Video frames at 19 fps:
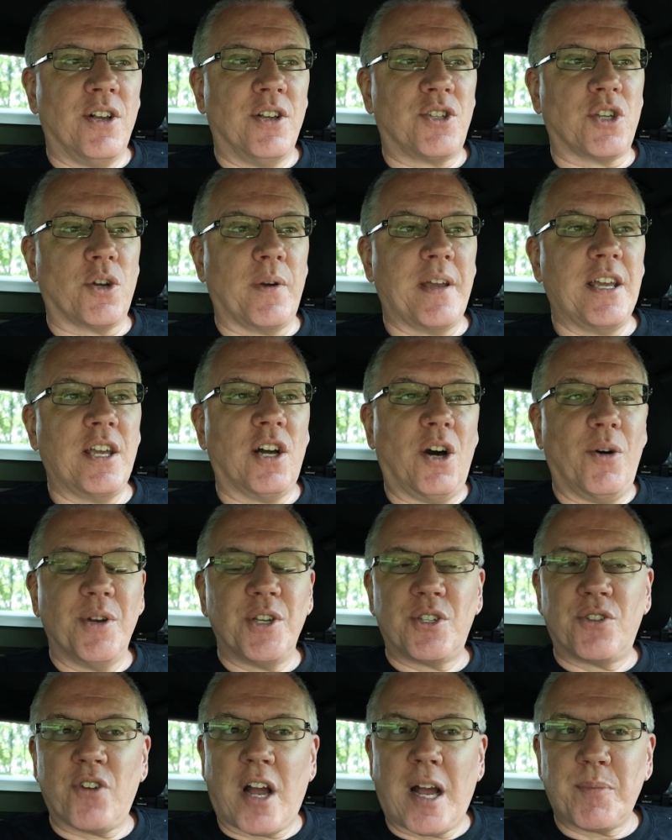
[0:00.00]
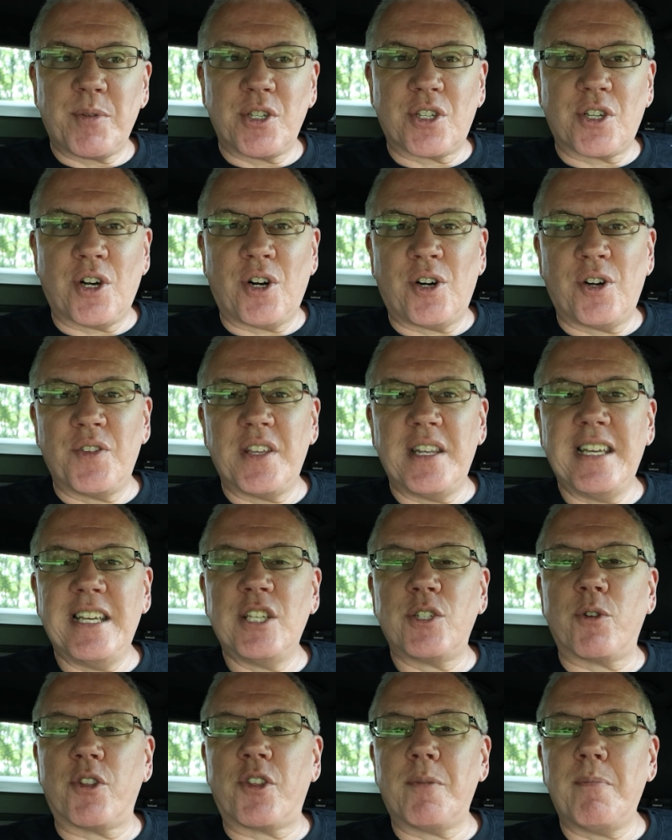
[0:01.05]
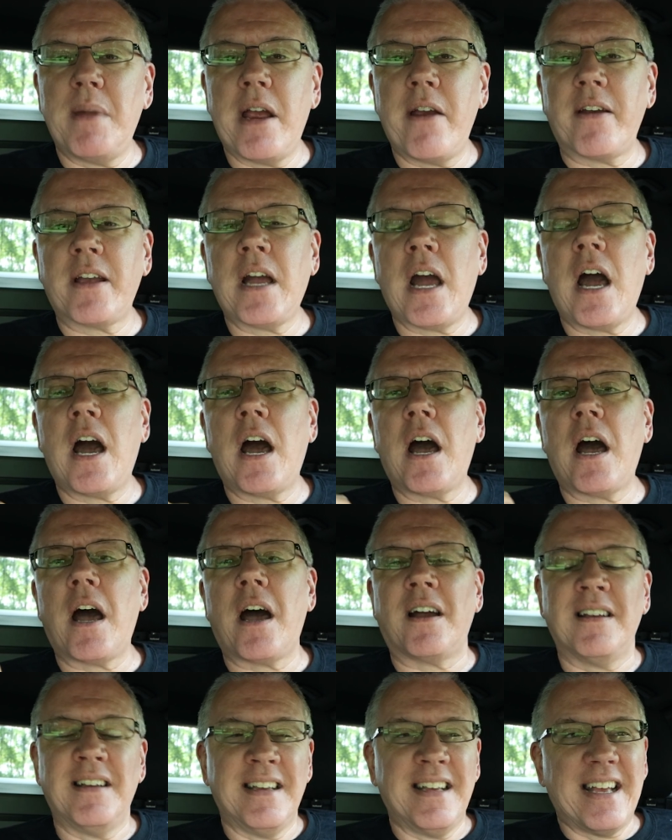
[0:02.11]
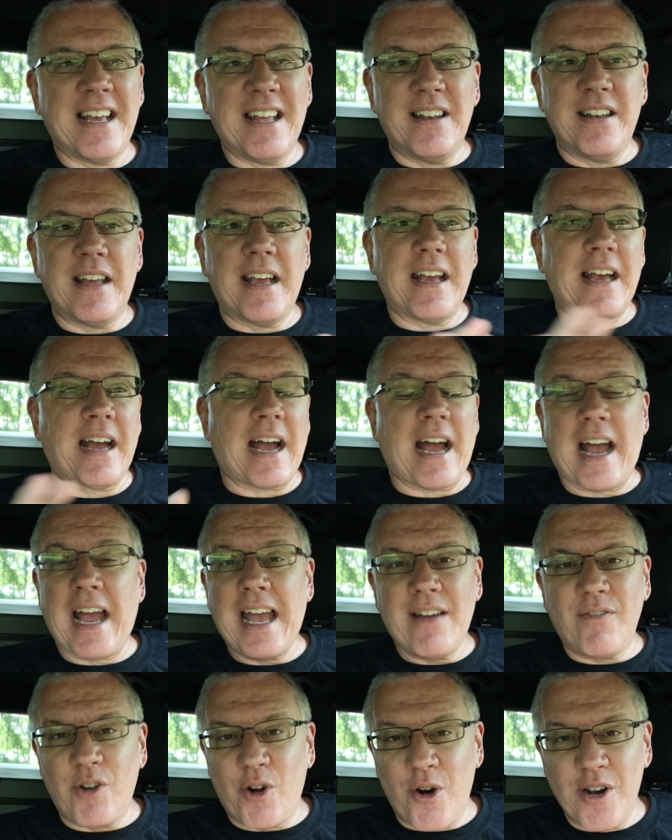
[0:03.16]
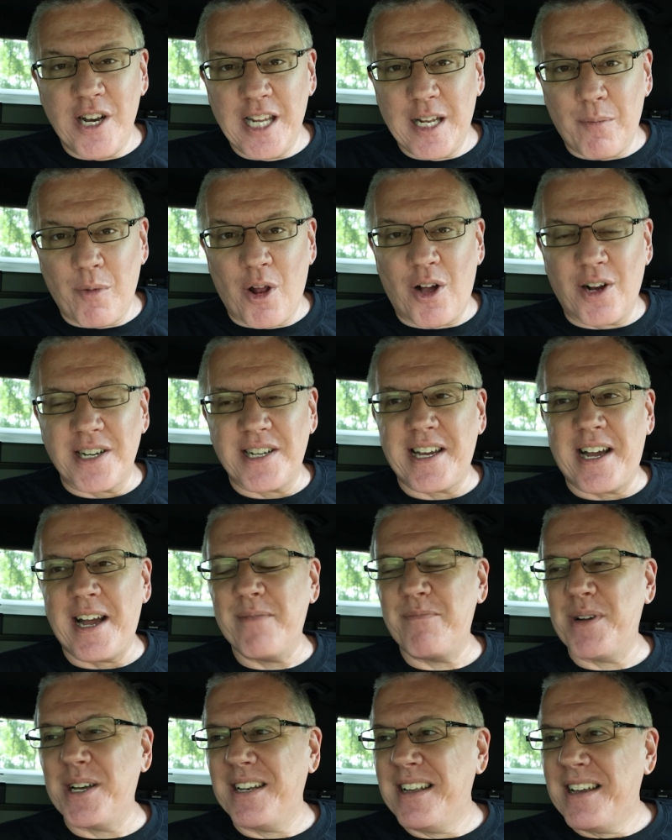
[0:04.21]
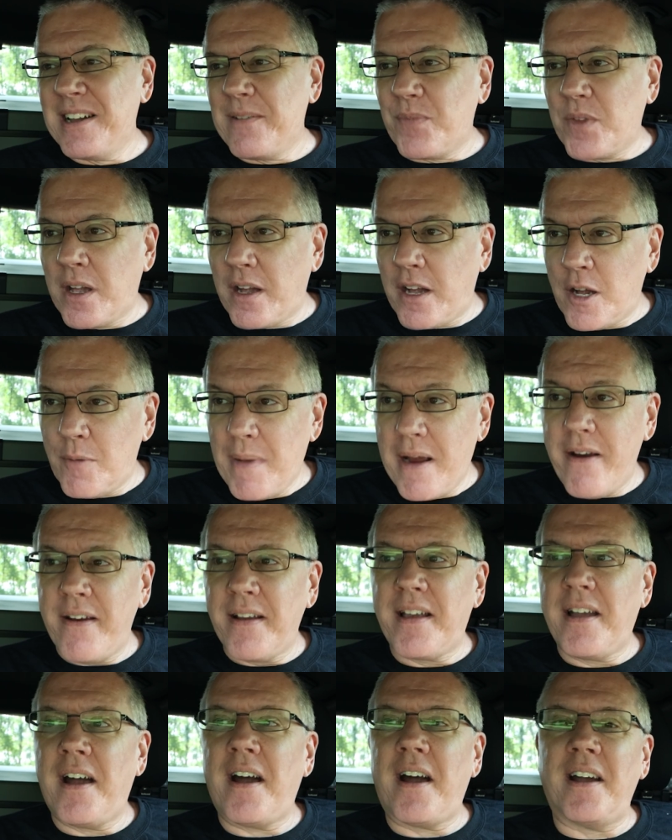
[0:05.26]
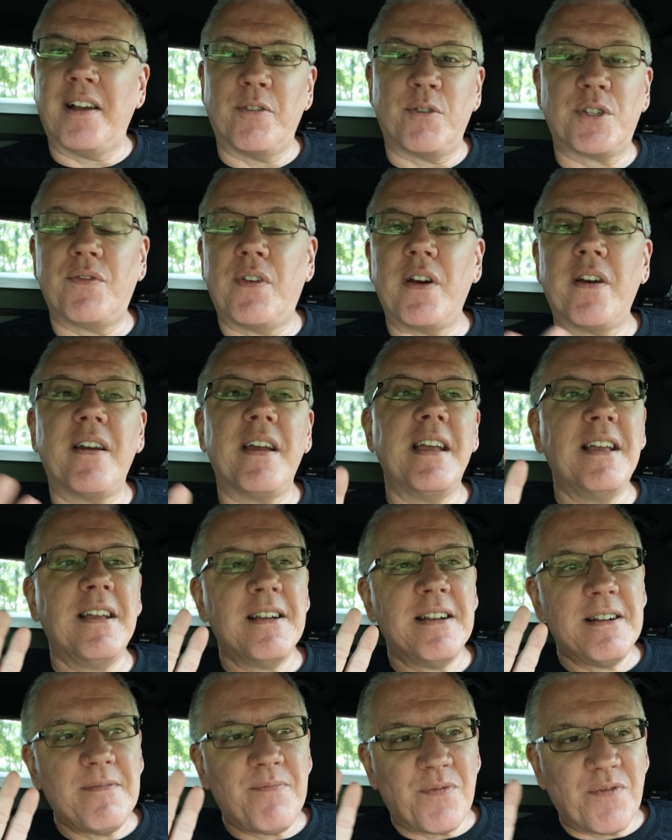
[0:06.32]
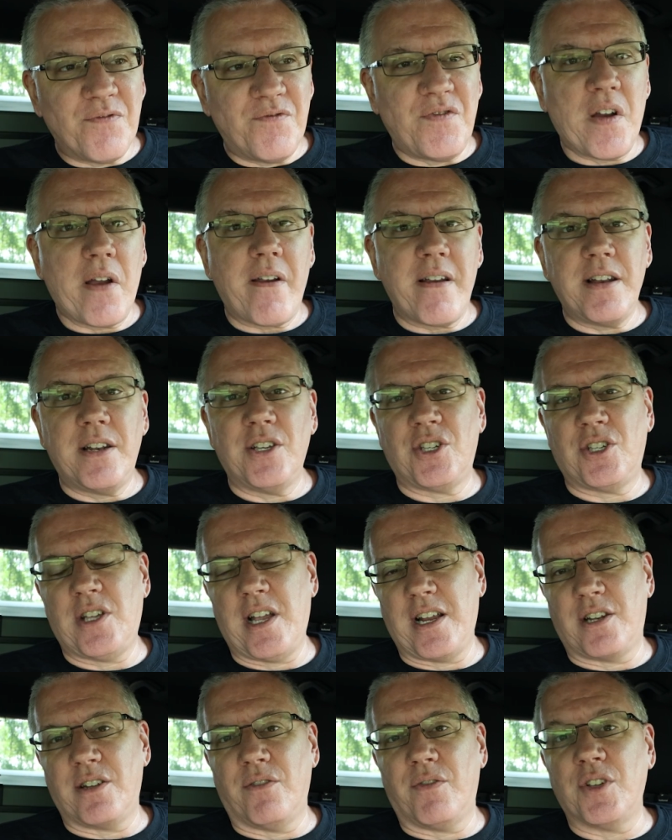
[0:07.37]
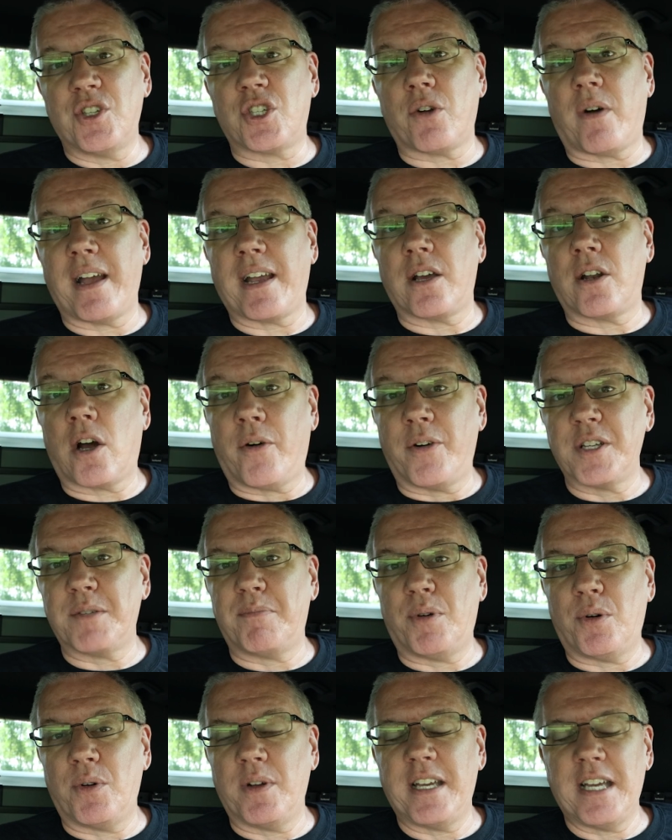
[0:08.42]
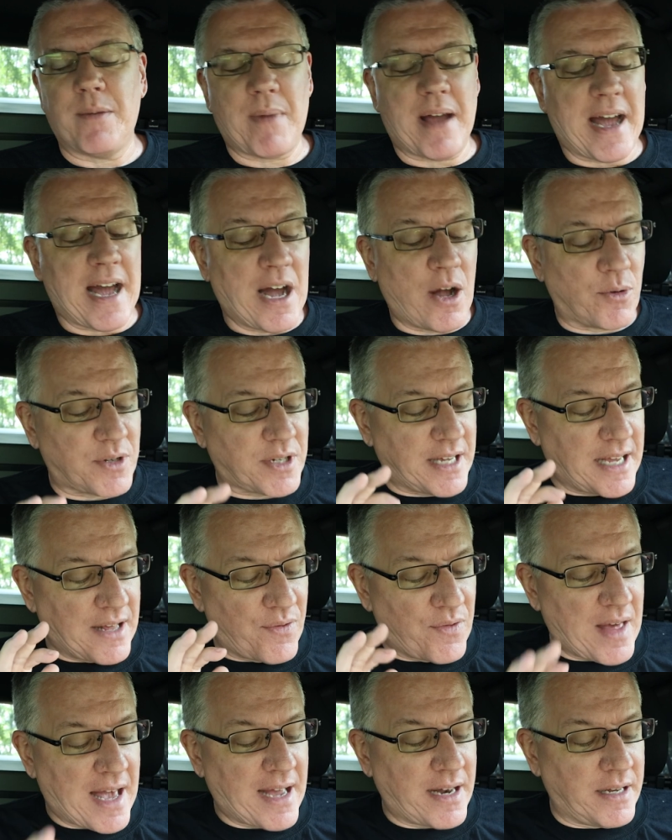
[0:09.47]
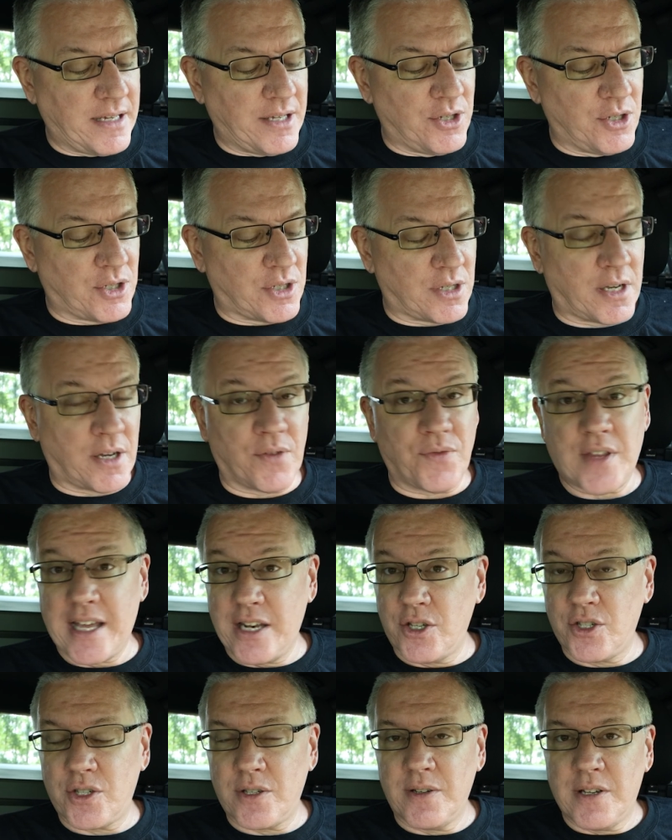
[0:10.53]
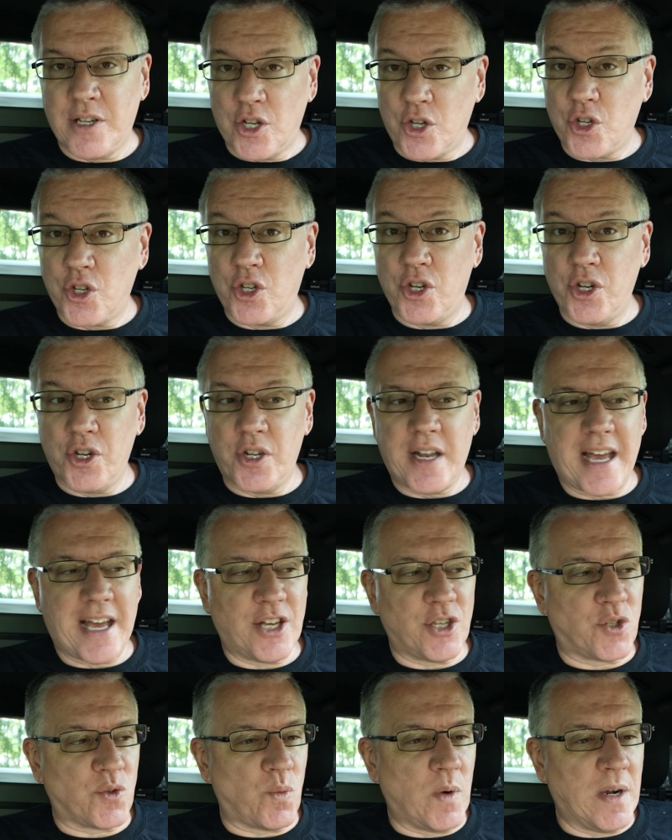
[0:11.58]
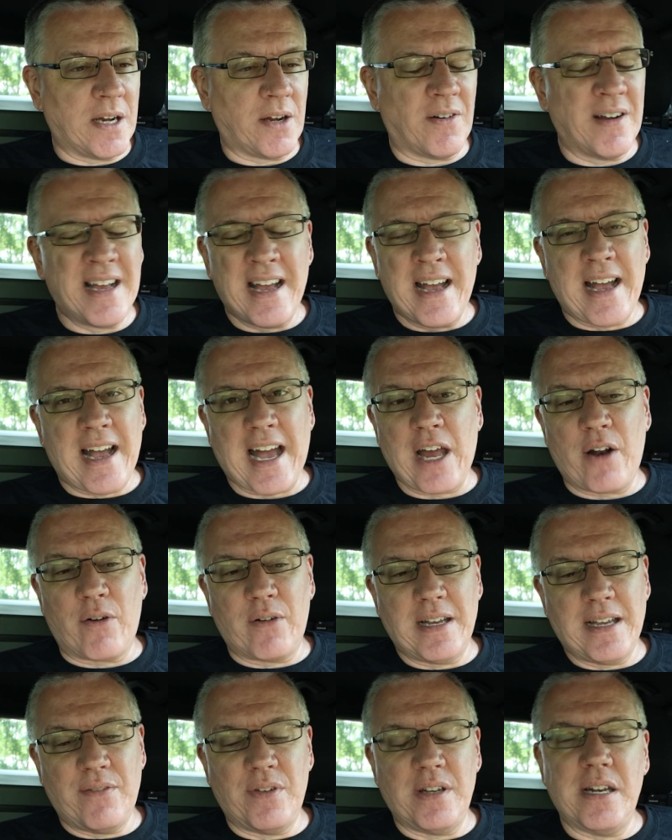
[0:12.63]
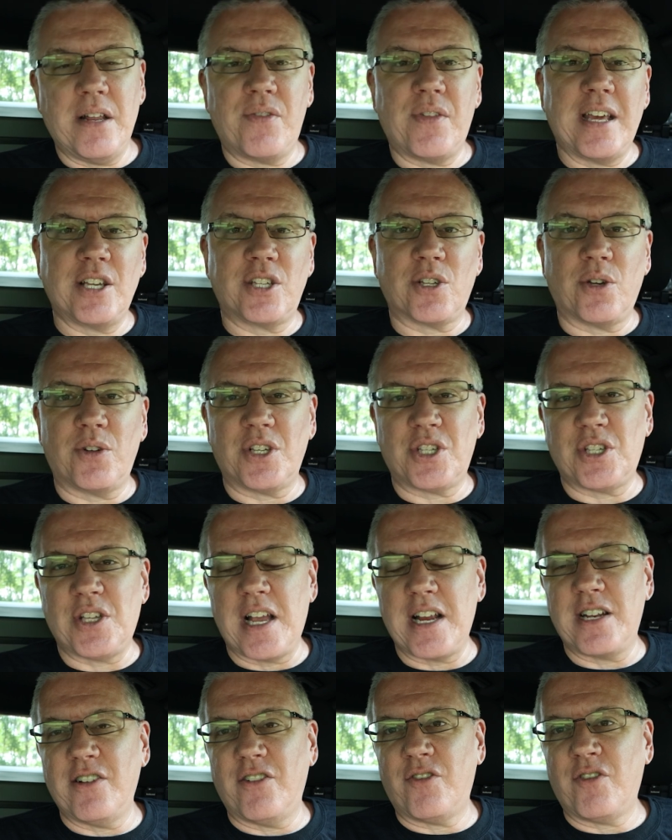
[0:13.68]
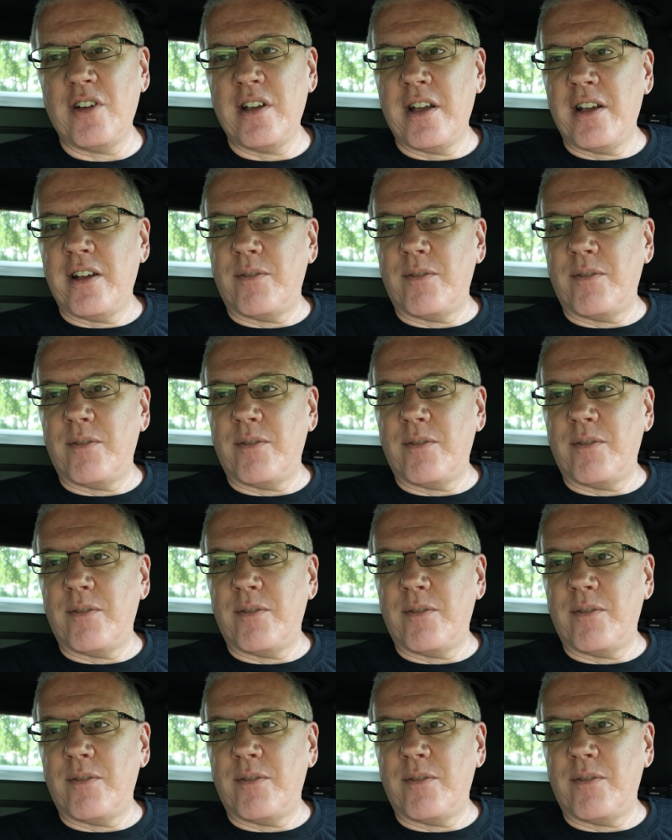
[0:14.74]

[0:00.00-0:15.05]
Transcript: So he always drops his call and then he ends with America. And I haven't heard it in a long time, but America. It was very, very distinctive. And so I could always pull him out. And that is good as well. I don't have anything so distinctive.